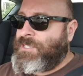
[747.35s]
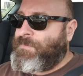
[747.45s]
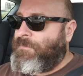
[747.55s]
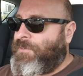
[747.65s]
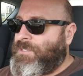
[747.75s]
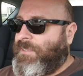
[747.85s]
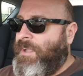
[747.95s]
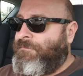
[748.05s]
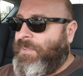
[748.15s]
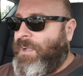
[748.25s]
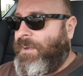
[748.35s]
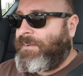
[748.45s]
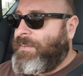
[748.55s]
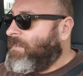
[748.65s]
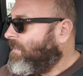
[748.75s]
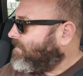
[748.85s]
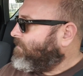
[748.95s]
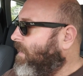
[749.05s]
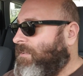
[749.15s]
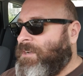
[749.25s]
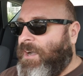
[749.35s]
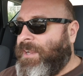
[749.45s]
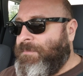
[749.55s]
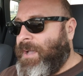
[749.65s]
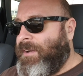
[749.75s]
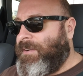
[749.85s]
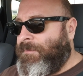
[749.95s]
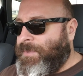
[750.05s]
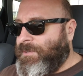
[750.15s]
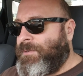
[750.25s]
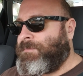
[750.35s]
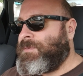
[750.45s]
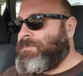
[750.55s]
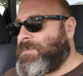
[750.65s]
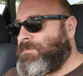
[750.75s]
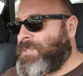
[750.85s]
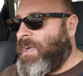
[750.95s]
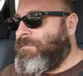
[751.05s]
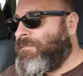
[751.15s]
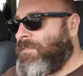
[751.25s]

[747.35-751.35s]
is my first life vlog. So I'm kind of talking about it and I'm doing some stuff.